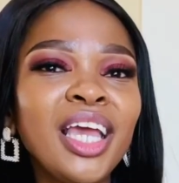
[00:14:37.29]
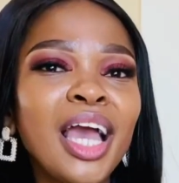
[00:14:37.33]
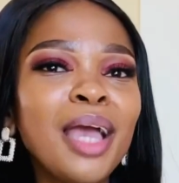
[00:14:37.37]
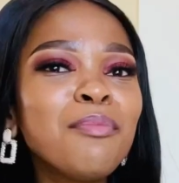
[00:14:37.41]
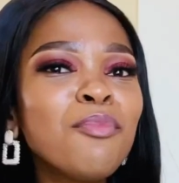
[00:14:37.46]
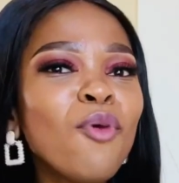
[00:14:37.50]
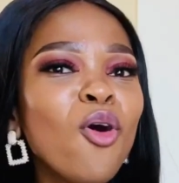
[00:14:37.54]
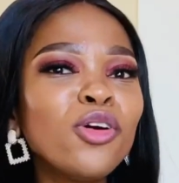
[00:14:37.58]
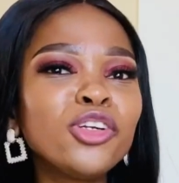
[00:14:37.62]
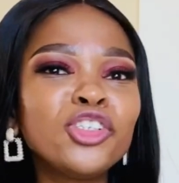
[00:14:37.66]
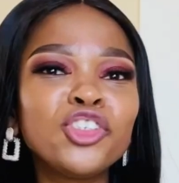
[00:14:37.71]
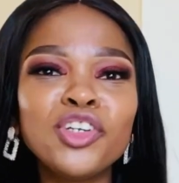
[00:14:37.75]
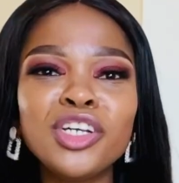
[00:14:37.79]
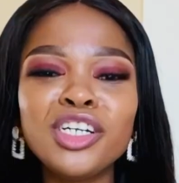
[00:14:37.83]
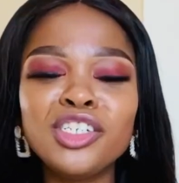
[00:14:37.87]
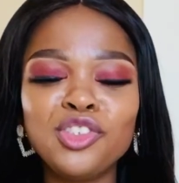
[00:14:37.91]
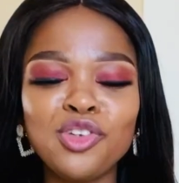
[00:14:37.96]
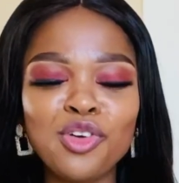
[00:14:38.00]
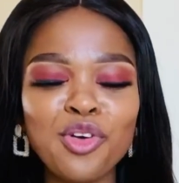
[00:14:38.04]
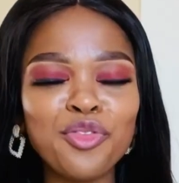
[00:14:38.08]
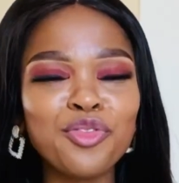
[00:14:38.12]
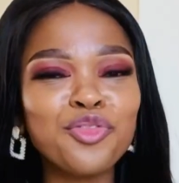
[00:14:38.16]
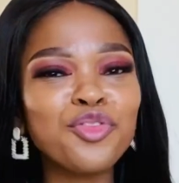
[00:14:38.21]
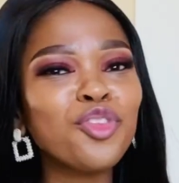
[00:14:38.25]
Aibo, treat
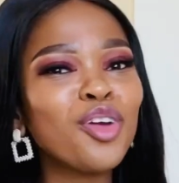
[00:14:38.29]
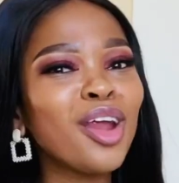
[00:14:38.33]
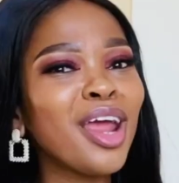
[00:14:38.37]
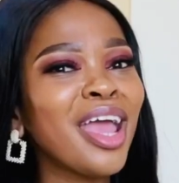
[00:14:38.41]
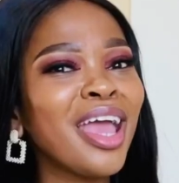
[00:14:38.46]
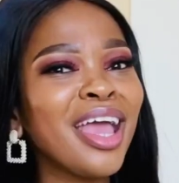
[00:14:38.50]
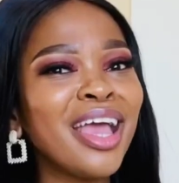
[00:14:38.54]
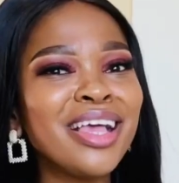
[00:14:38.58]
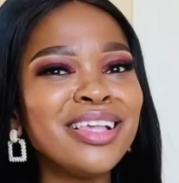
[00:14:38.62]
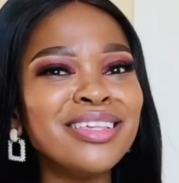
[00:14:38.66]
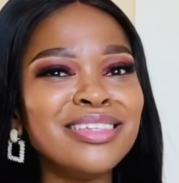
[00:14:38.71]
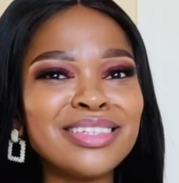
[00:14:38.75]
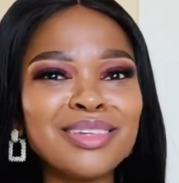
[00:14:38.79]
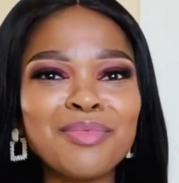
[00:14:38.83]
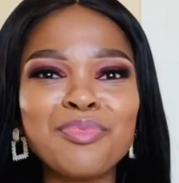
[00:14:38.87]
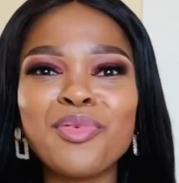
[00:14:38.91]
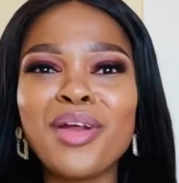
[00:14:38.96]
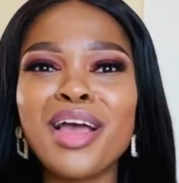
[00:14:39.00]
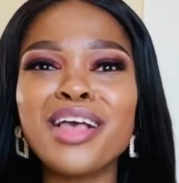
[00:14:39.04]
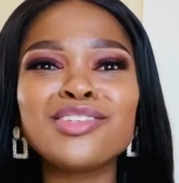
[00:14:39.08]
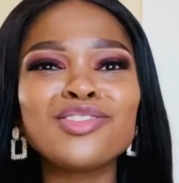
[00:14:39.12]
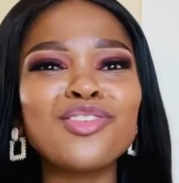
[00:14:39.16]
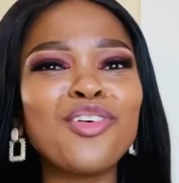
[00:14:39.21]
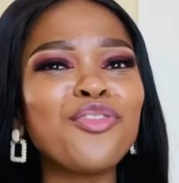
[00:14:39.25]
your friends,
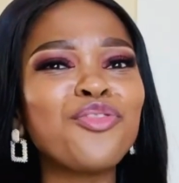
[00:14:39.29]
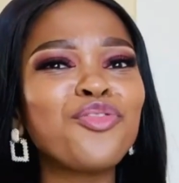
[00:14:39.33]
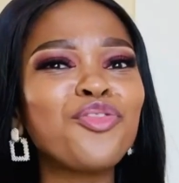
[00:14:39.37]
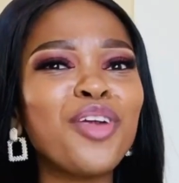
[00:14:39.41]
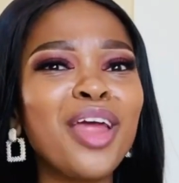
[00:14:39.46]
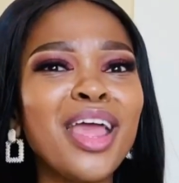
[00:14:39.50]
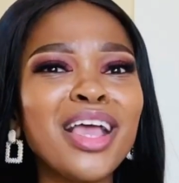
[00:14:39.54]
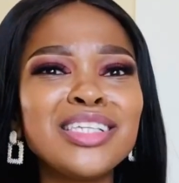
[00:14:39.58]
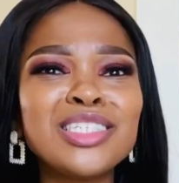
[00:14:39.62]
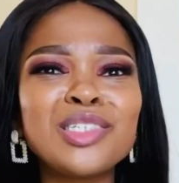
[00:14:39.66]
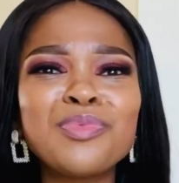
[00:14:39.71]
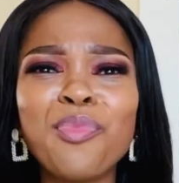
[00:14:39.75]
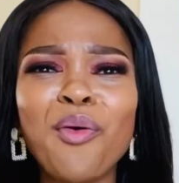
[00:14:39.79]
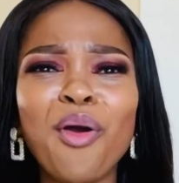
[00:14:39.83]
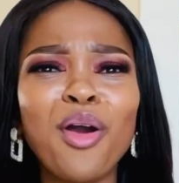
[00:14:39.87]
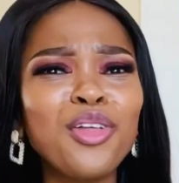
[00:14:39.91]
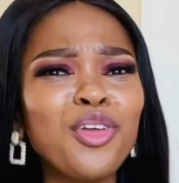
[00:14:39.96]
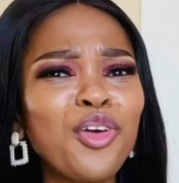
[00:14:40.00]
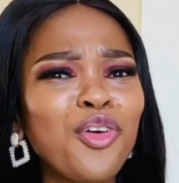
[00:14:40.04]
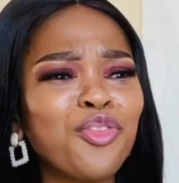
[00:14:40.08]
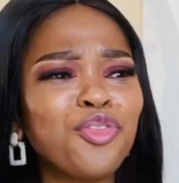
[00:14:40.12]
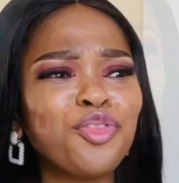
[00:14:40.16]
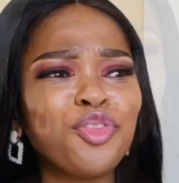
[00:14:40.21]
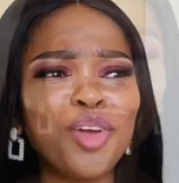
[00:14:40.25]
surprise your friends, spoil
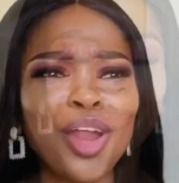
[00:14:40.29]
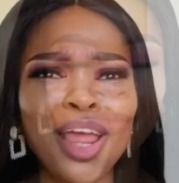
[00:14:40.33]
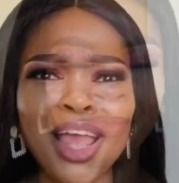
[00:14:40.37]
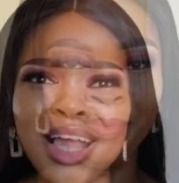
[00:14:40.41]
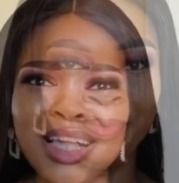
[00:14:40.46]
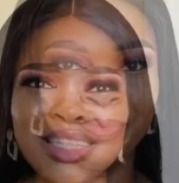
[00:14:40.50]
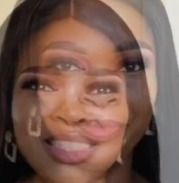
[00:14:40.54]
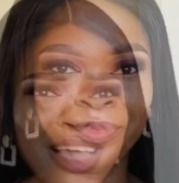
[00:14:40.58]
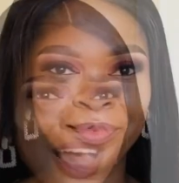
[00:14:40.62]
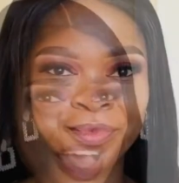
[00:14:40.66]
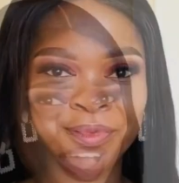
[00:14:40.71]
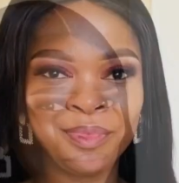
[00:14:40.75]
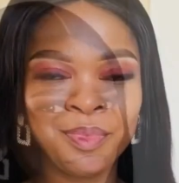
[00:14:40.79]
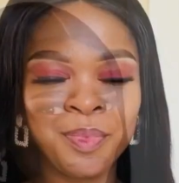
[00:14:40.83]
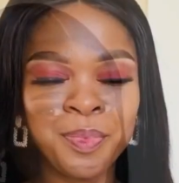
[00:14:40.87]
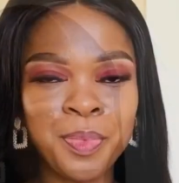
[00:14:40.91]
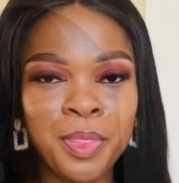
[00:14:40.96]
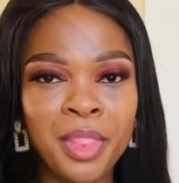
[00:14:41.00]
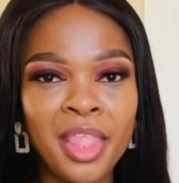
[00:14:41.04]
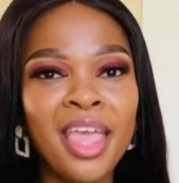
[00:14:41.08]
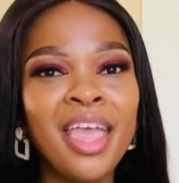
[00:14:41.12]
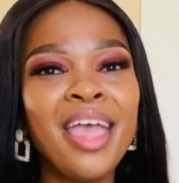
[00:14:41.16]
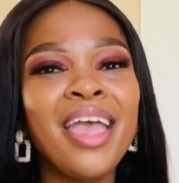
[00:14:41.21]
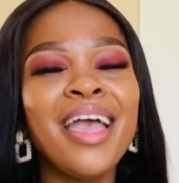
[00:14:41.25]
your friends. Aibo.